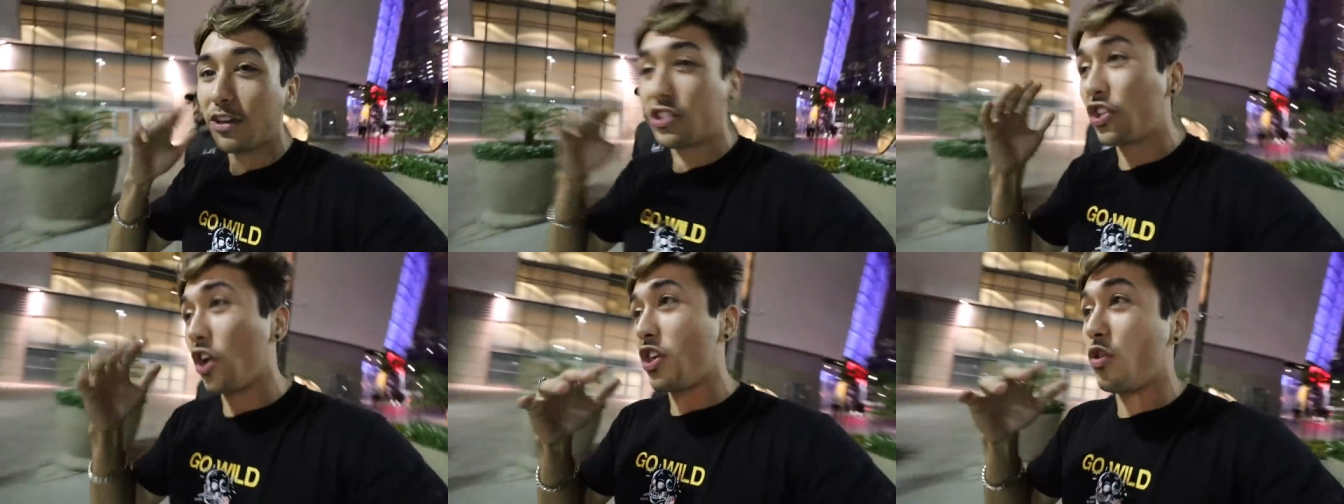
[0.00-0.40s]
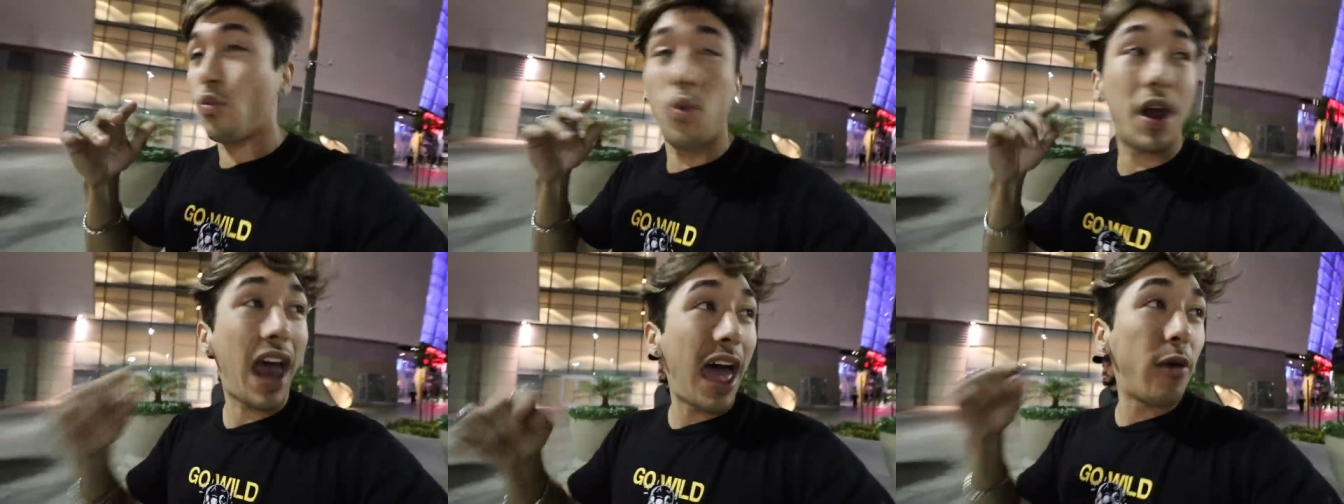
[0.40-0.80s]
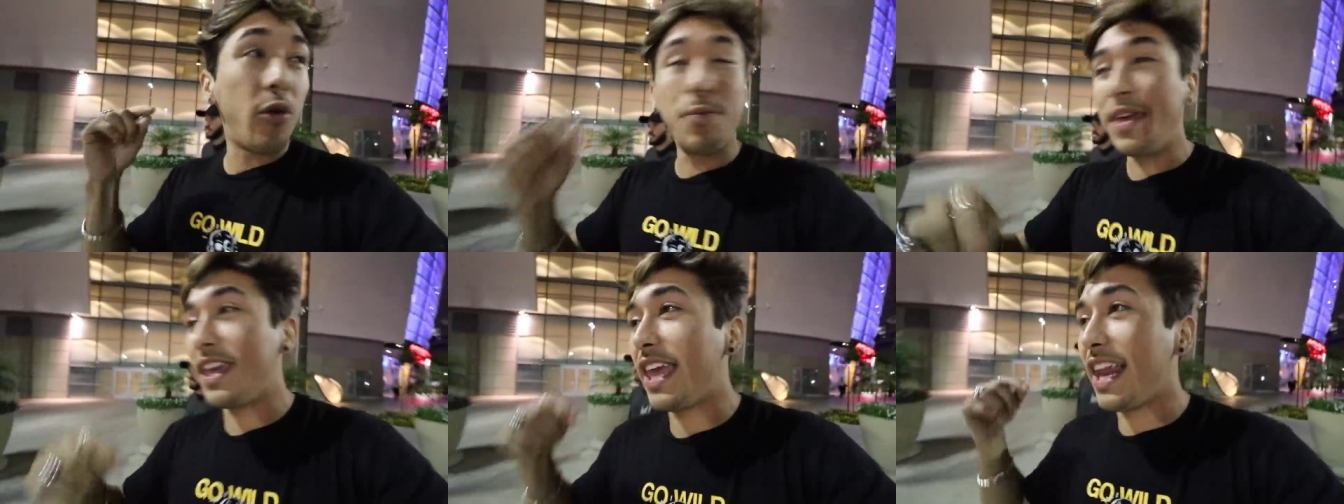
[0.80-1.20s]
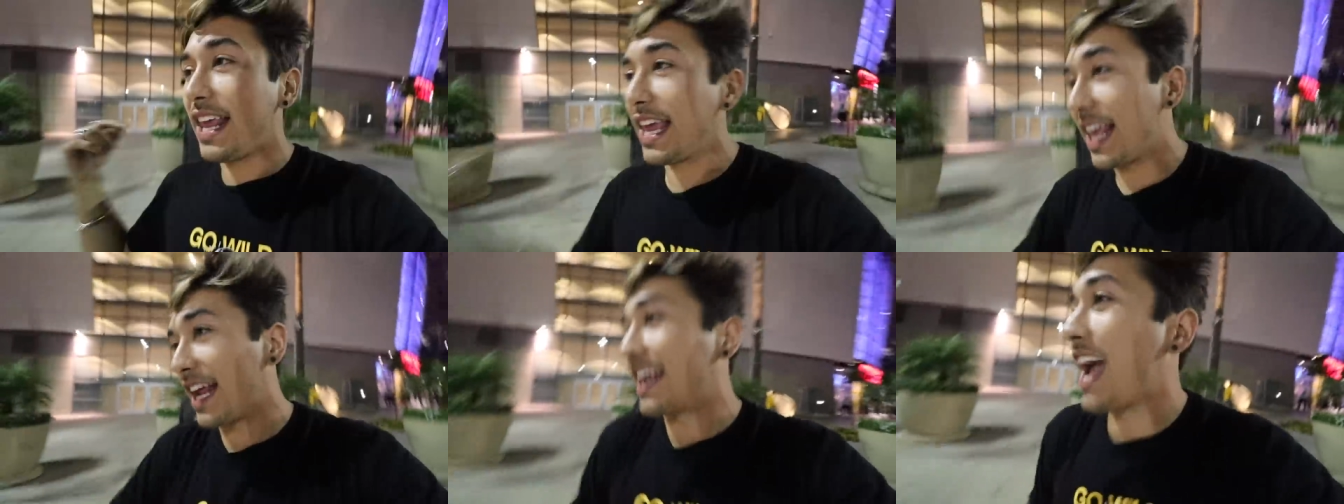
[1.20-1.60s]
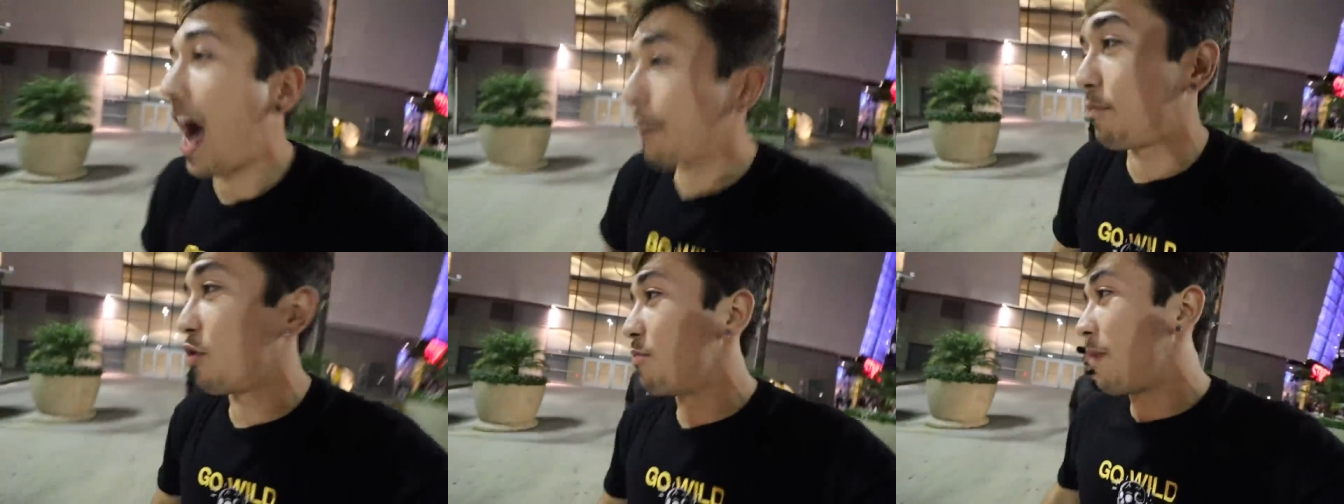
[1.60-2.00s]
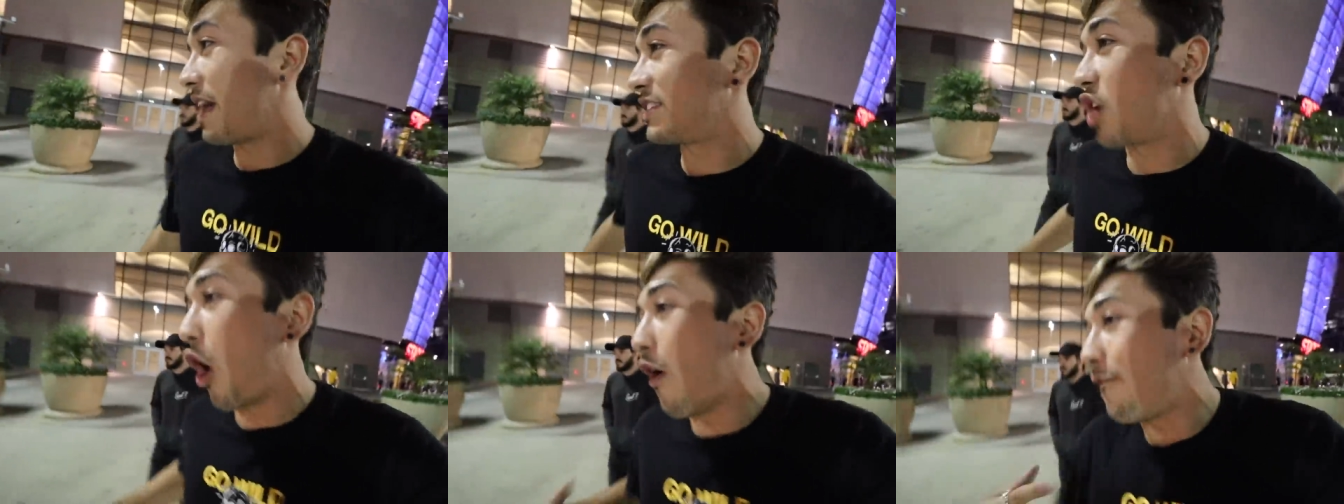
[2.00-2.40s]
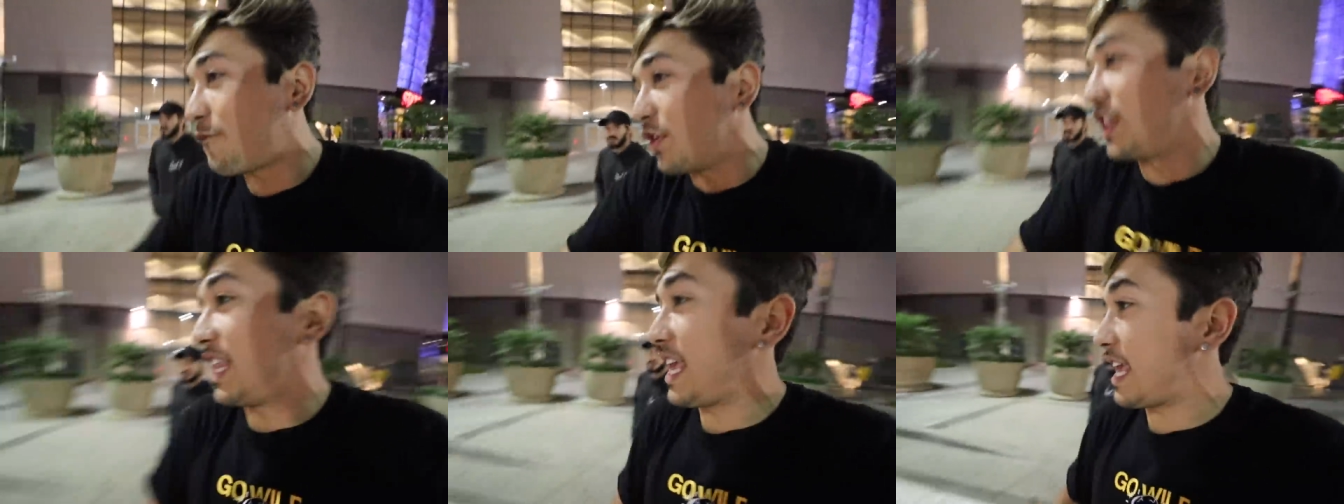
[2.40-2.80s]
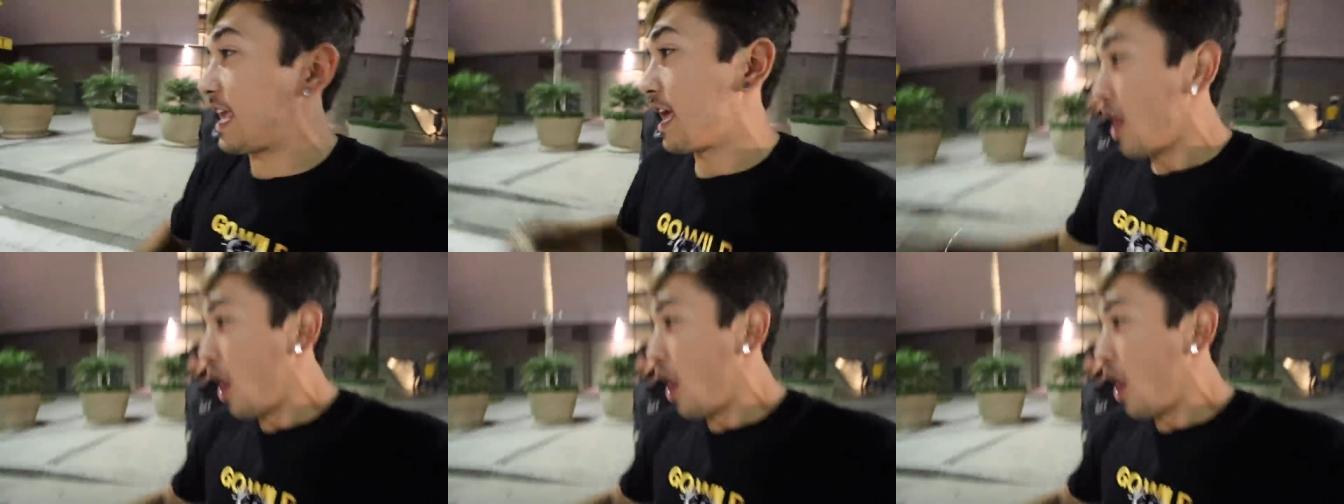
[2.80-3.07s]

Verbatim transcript: want to show you what I will be getting in a couple months. Hopefully,